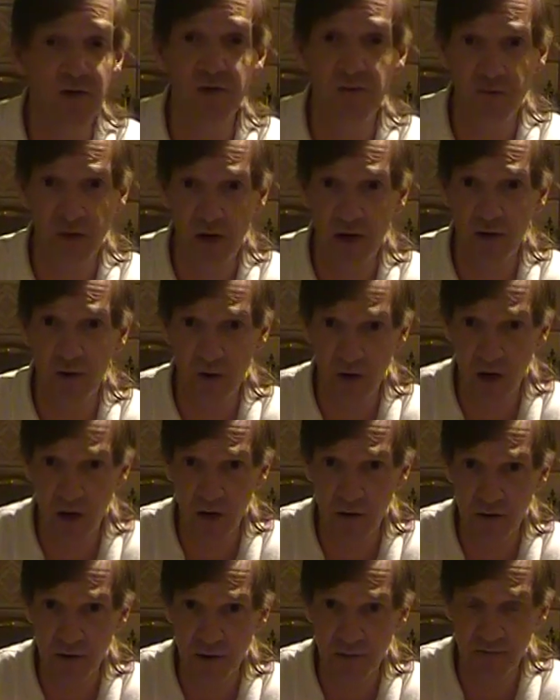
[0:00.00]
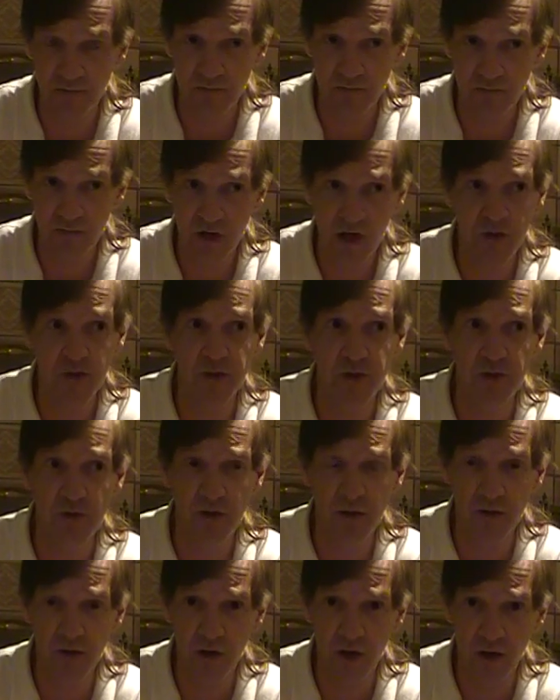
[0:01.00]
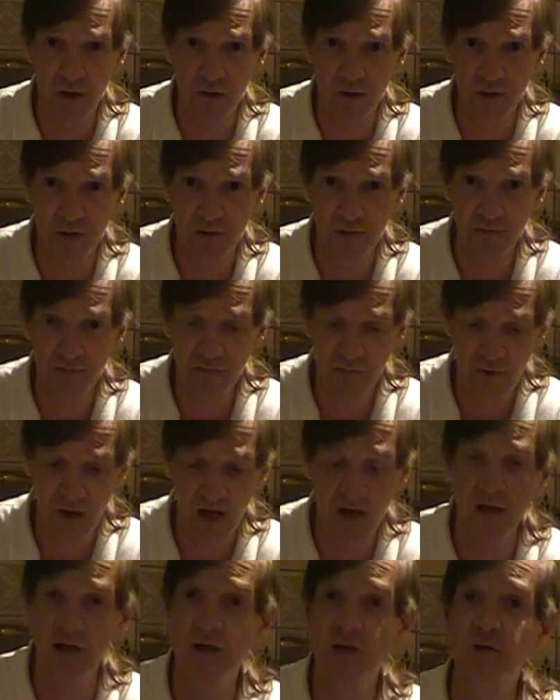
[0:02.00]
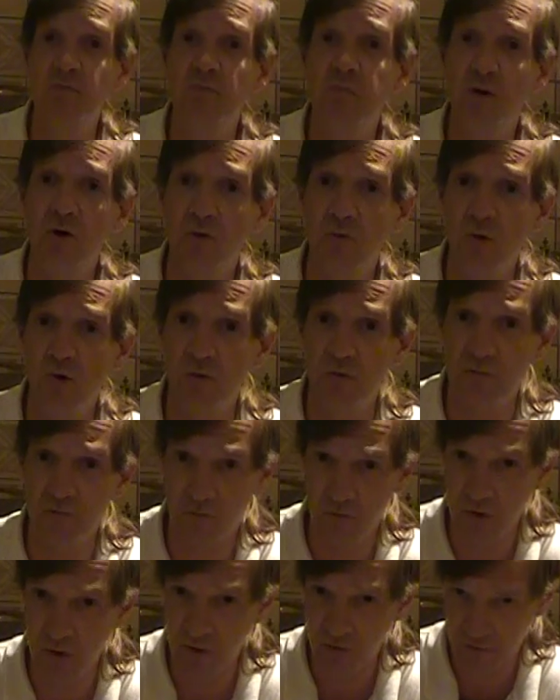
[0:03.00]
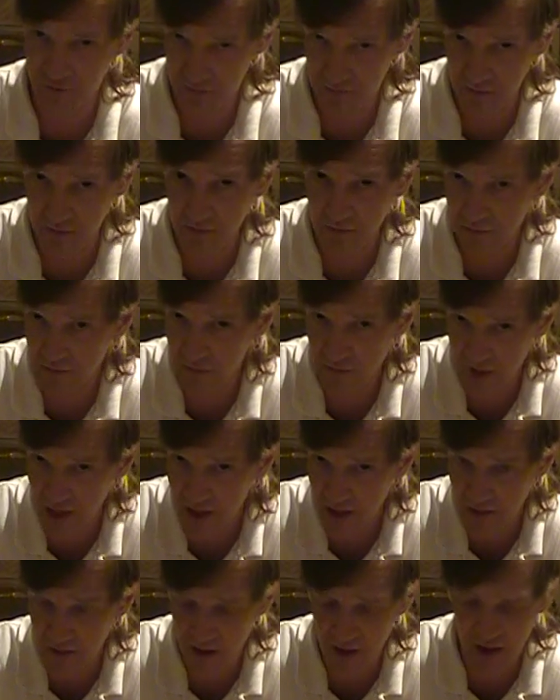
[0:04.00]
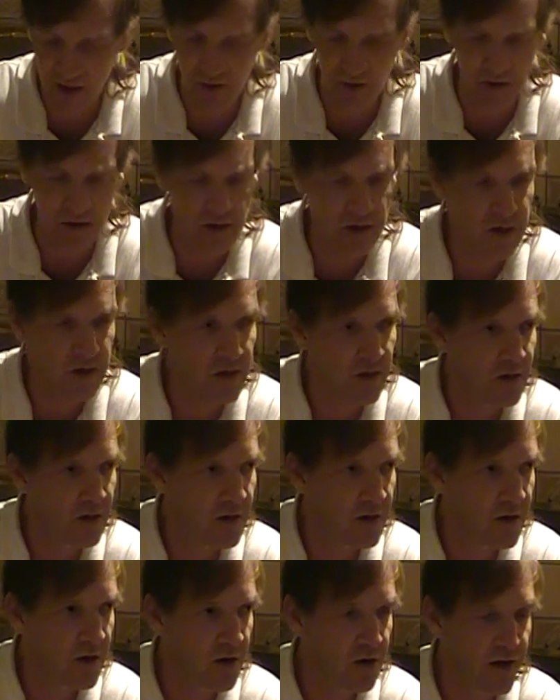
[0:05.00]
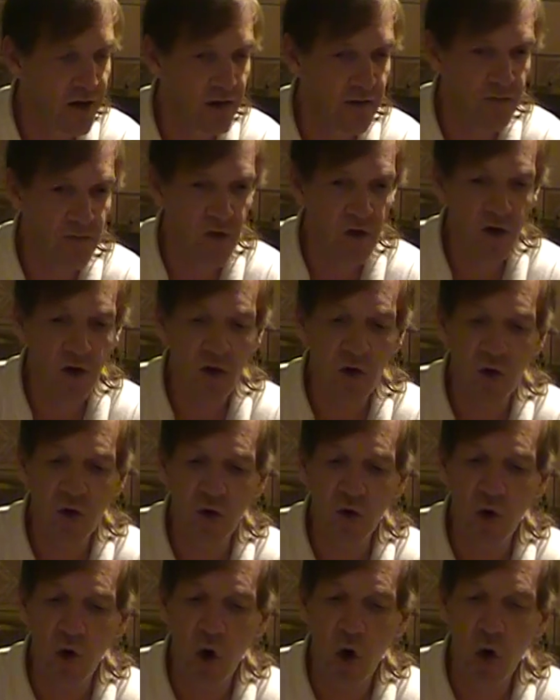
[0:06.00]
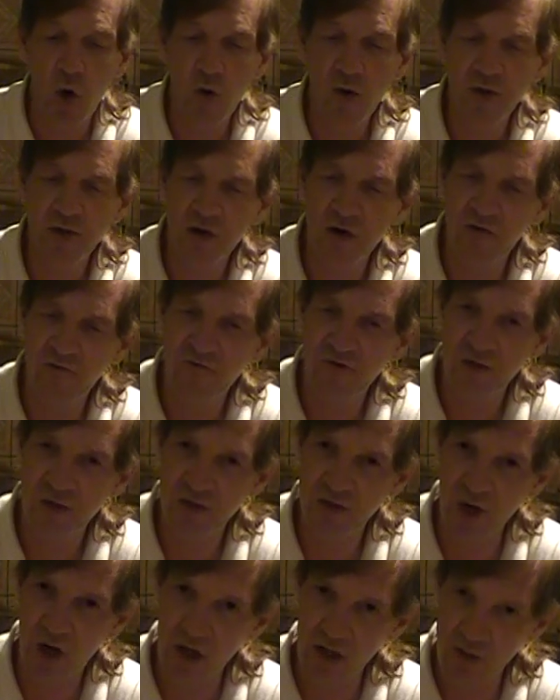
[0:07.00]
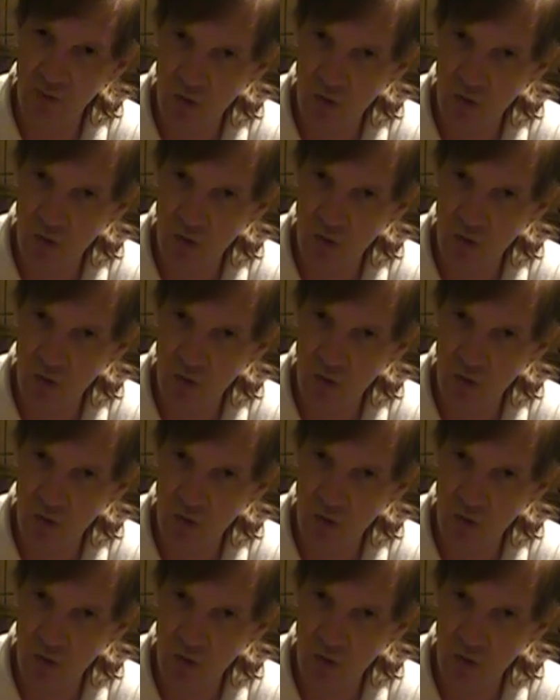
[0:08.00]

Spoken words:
$300, under $200, and it doesn't burn worth anything either. Okay, always go for solid